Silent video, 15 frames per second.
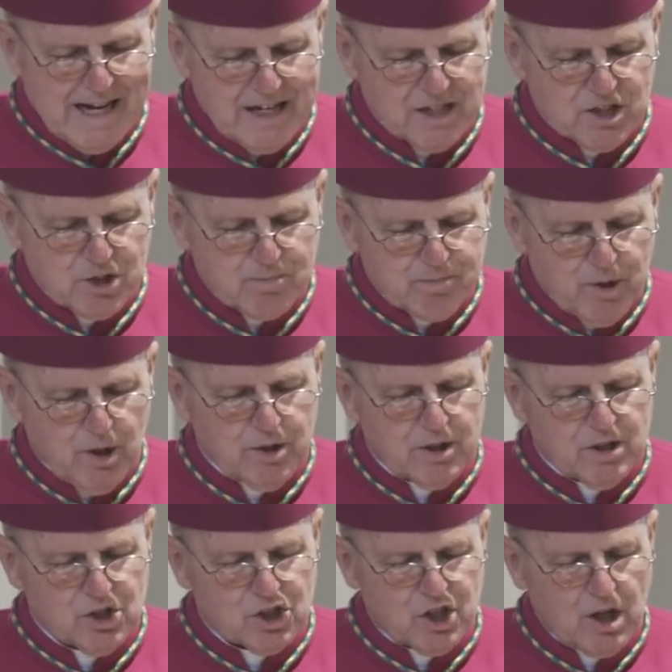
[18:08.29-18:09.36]
and his
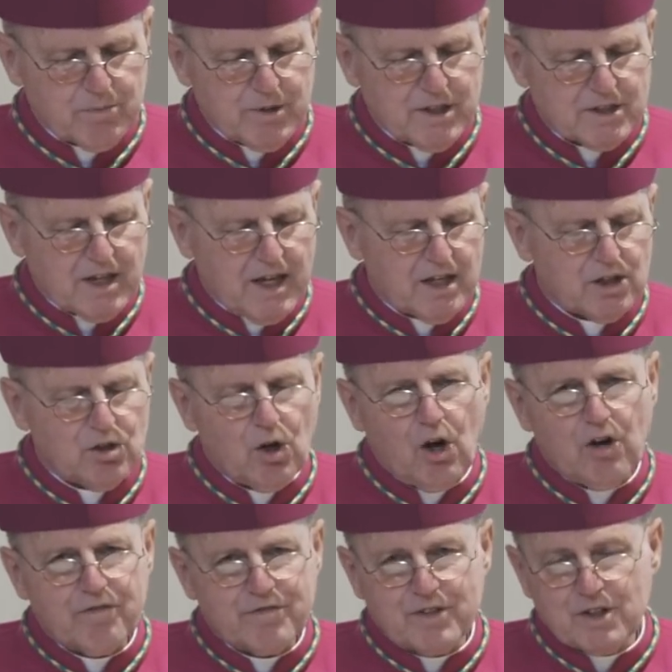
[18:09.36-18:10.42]
burden shall be taken
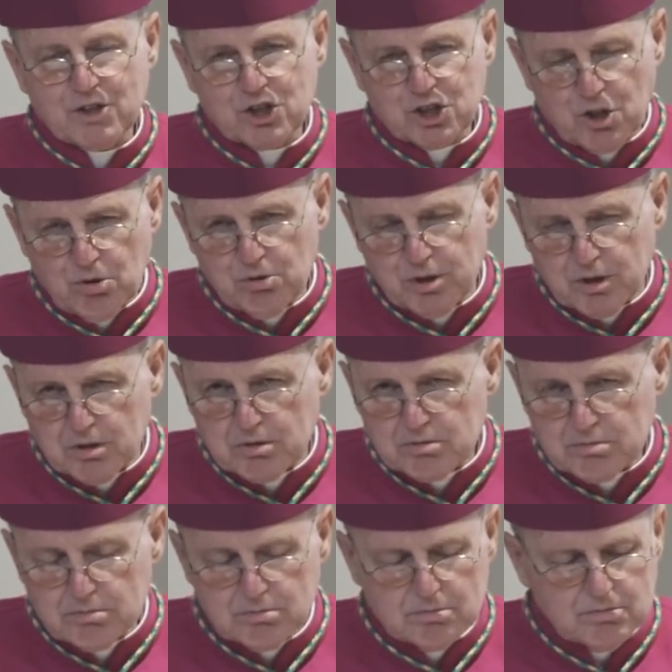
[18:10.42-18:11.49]
off their shoulder.
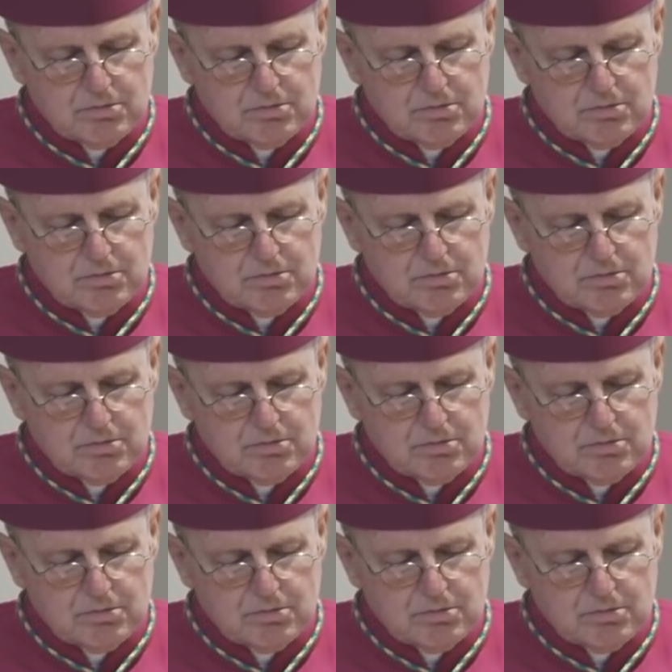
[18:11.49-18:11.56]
